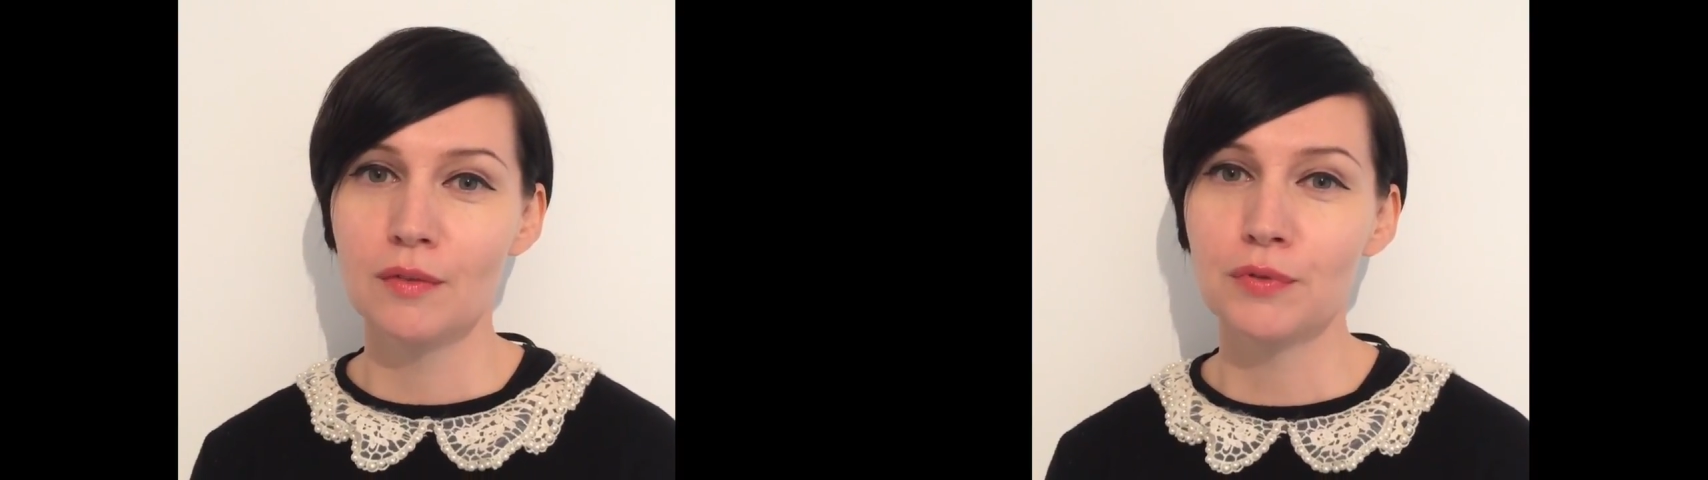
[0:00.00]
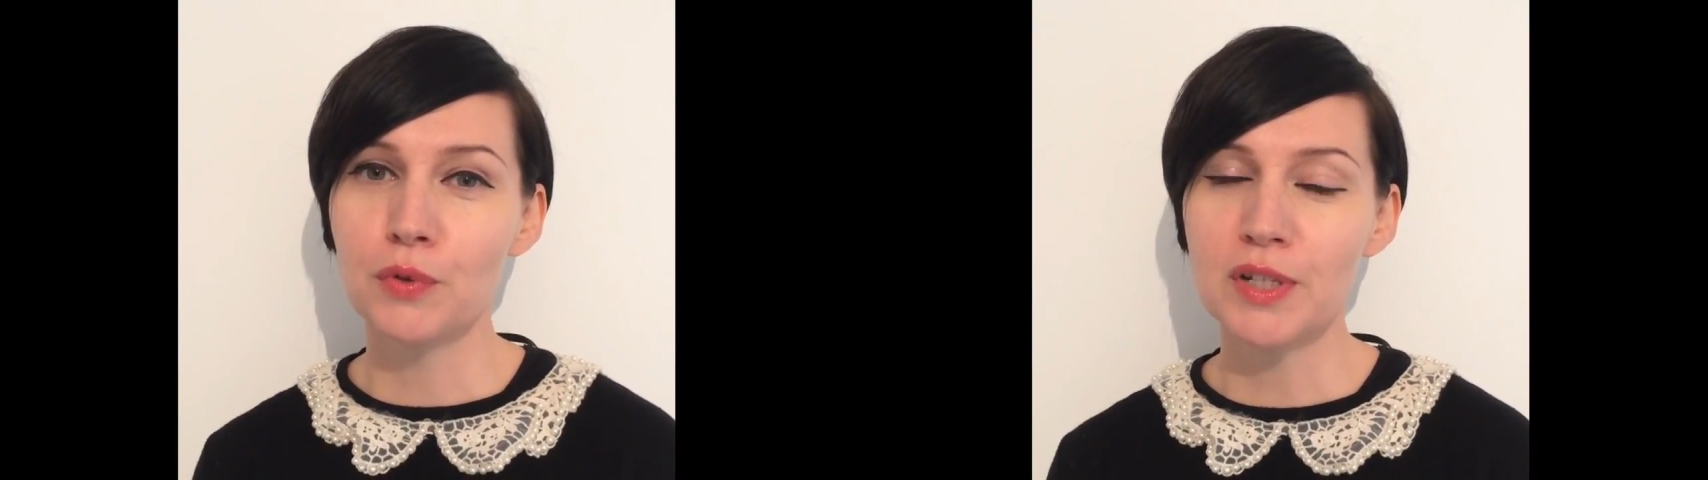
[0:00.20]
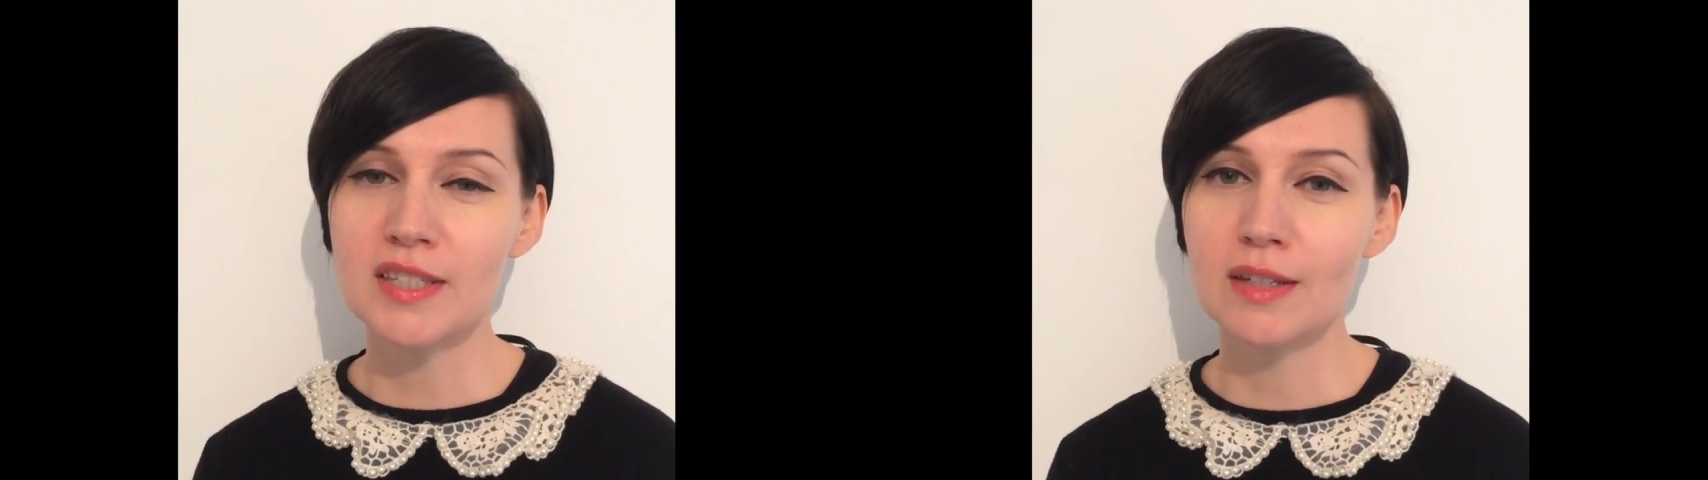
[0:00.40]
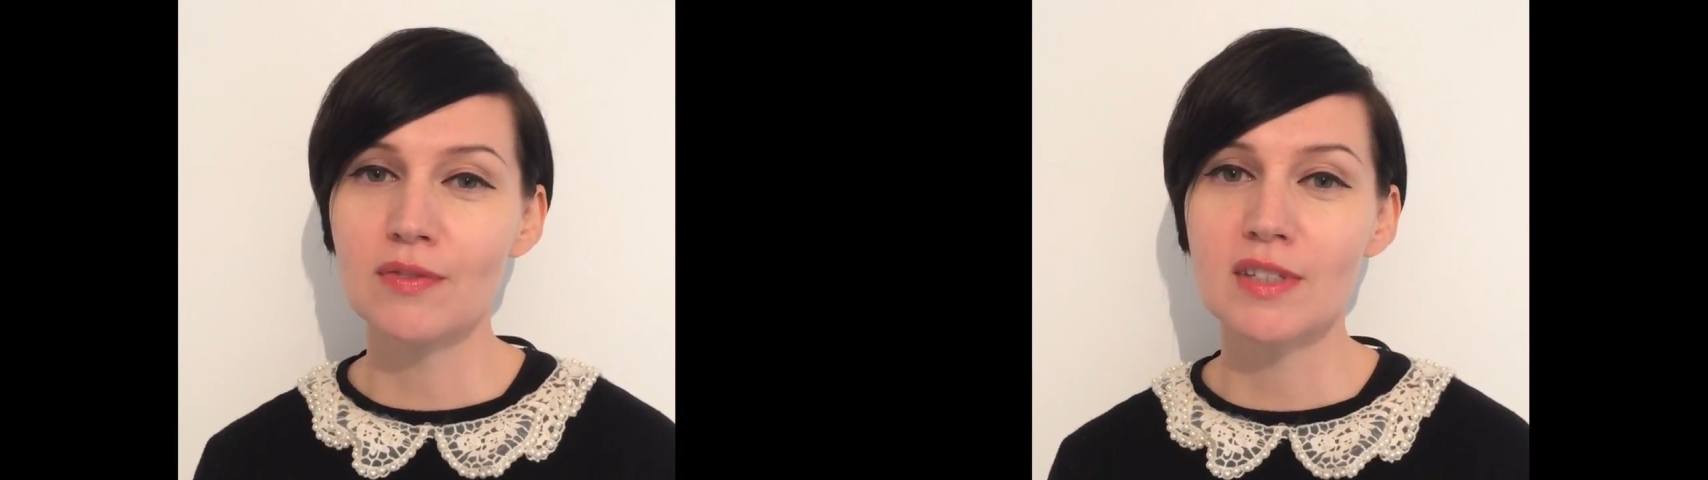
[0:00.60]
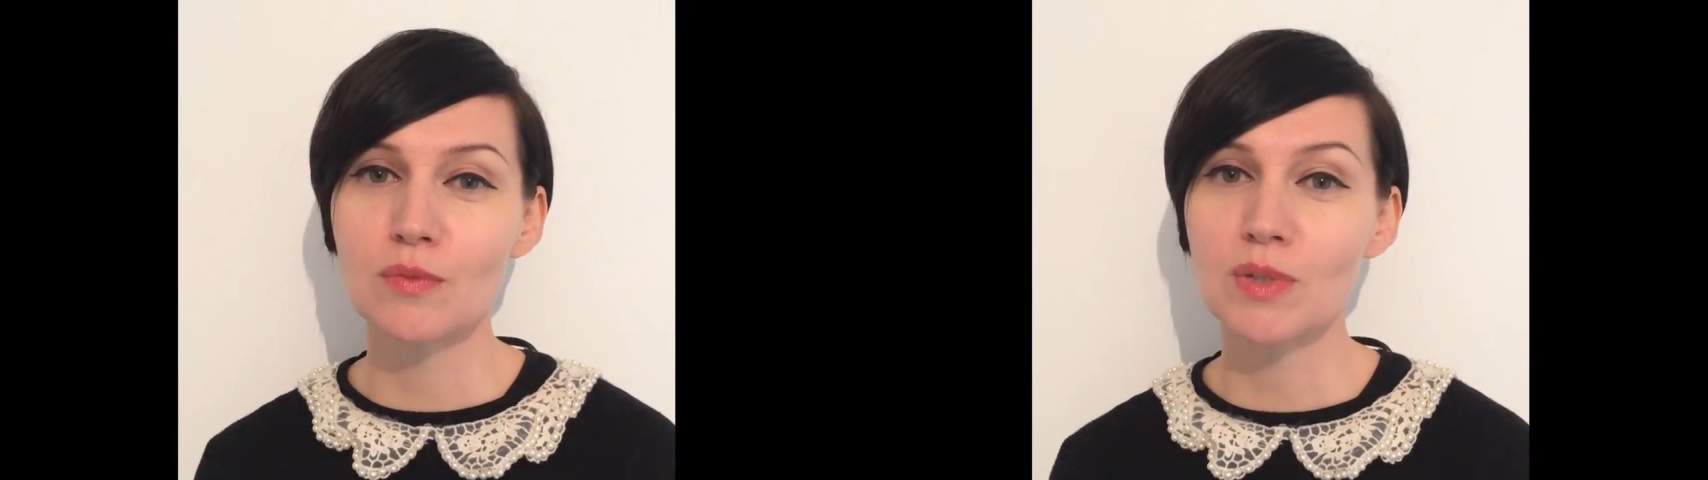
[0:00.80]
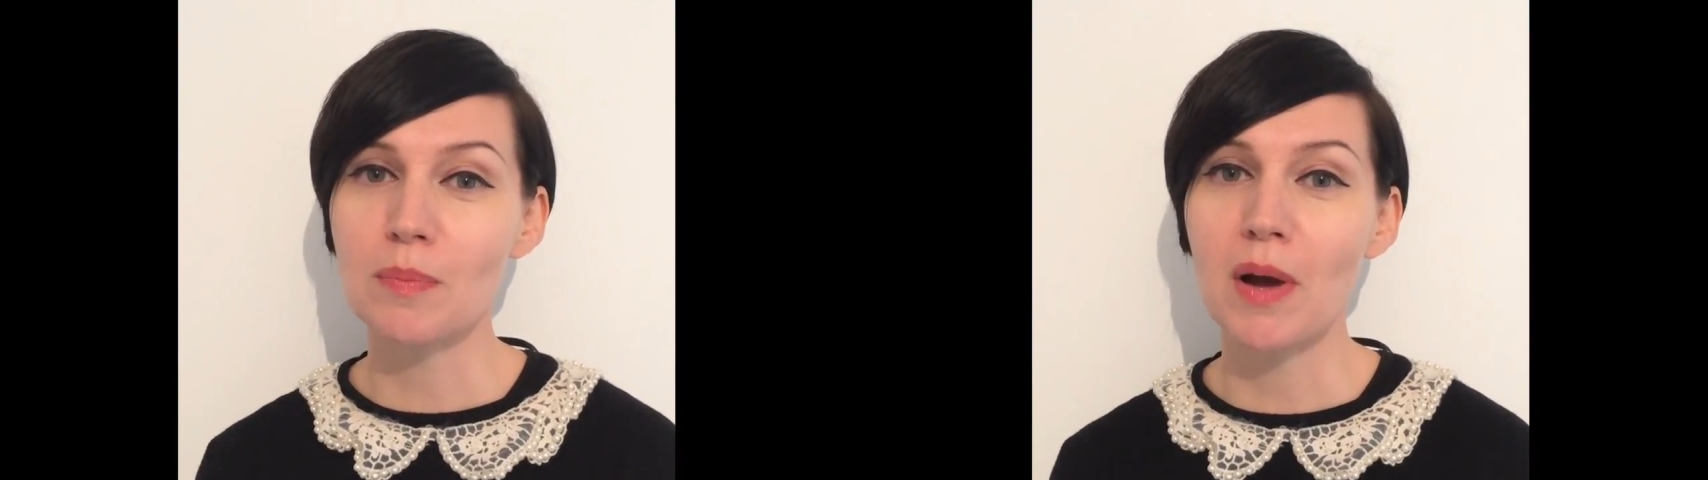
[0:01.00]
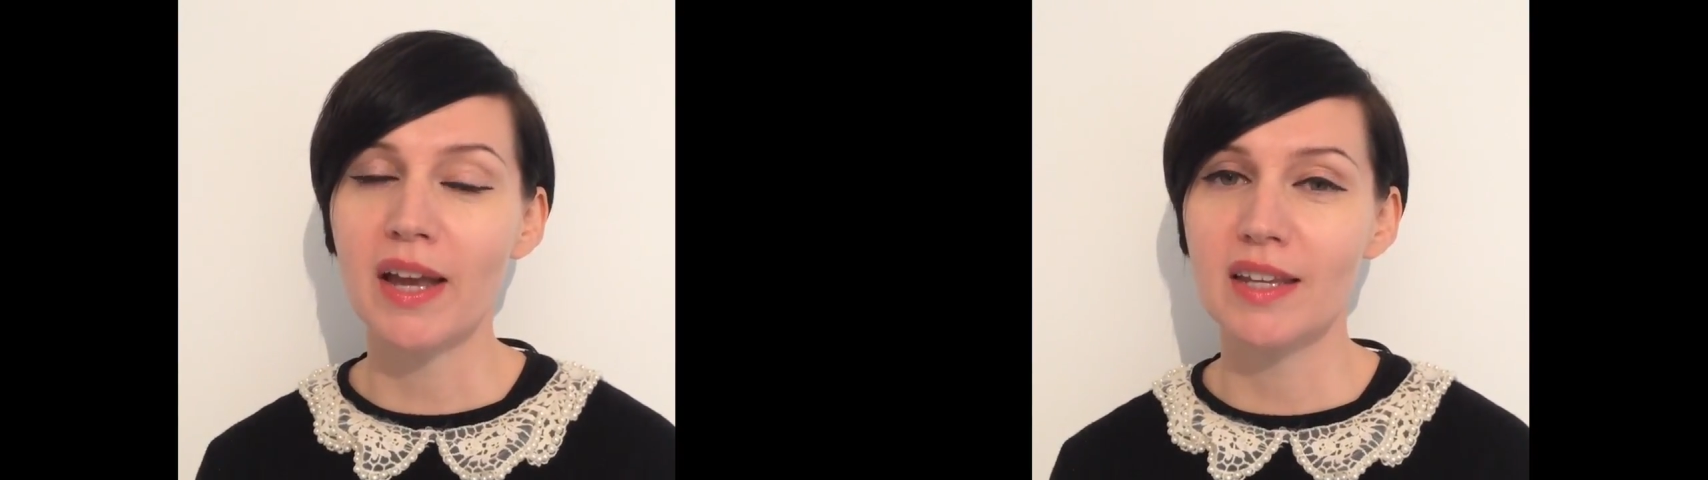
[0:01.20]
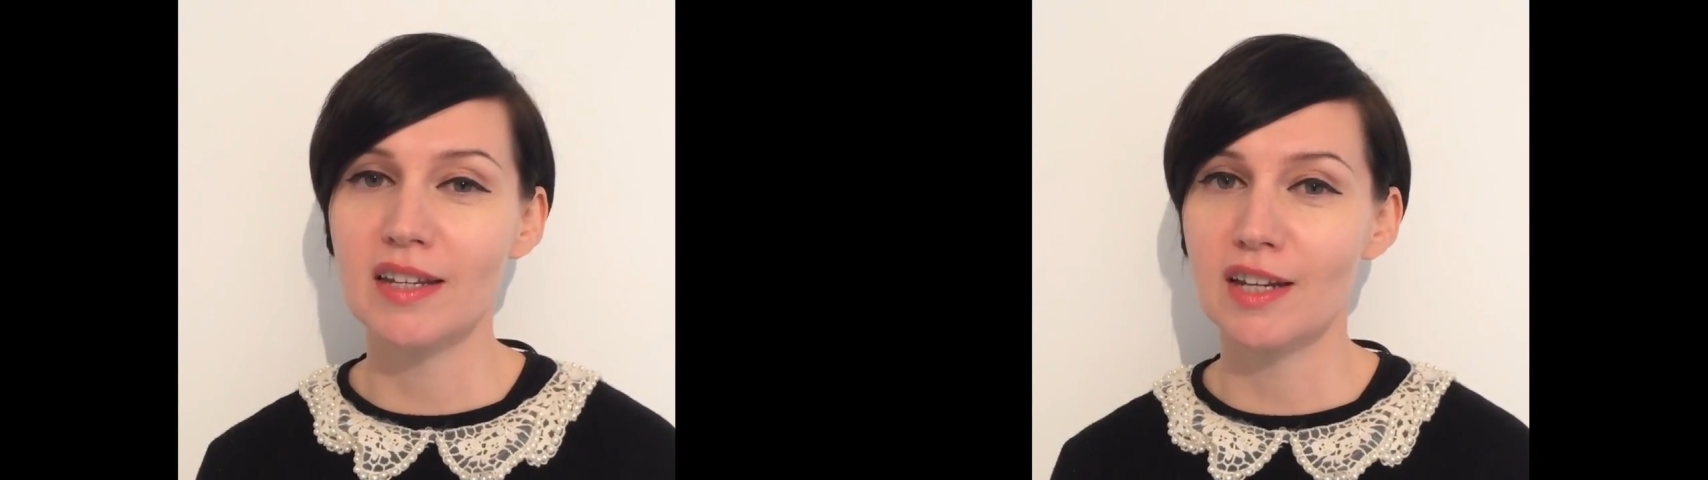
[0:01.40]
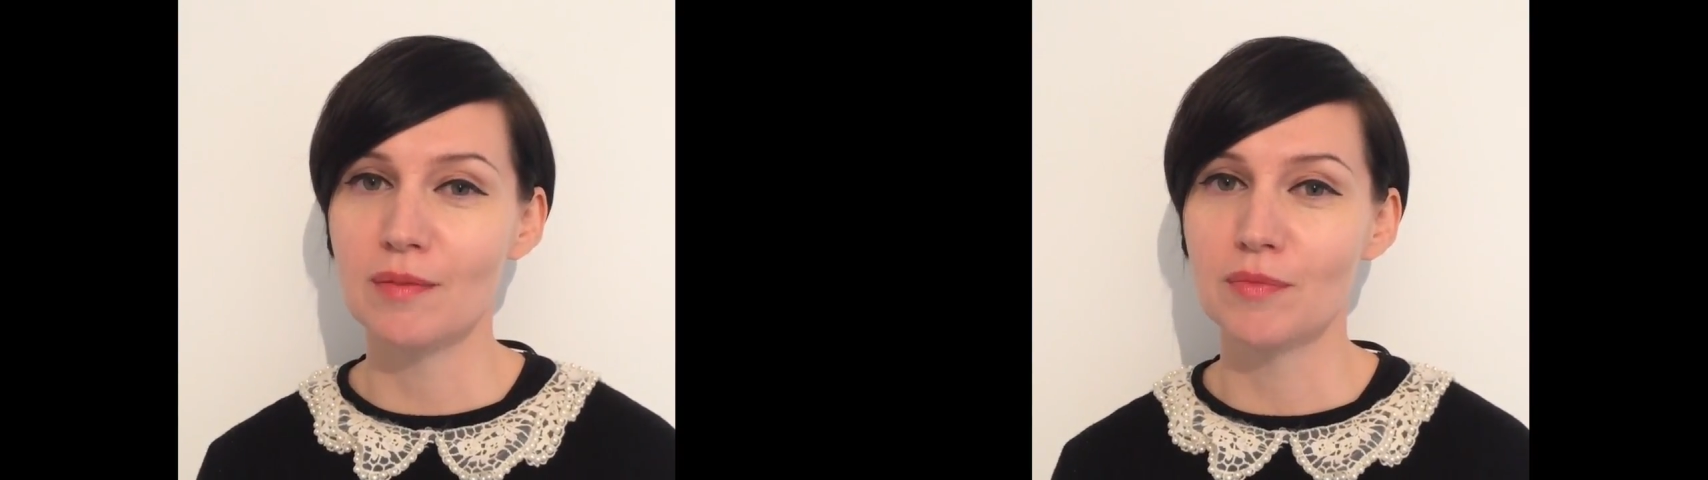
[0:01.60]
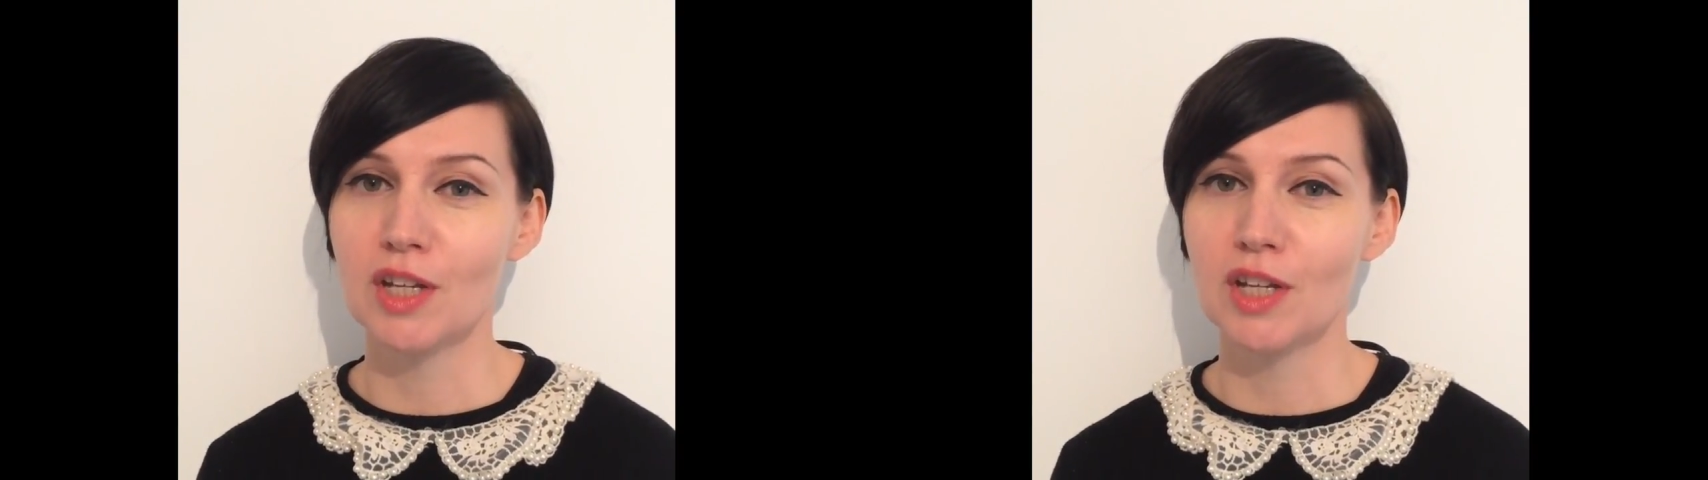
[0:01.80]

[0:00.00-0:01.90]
Flora Stevenson was a pioneer.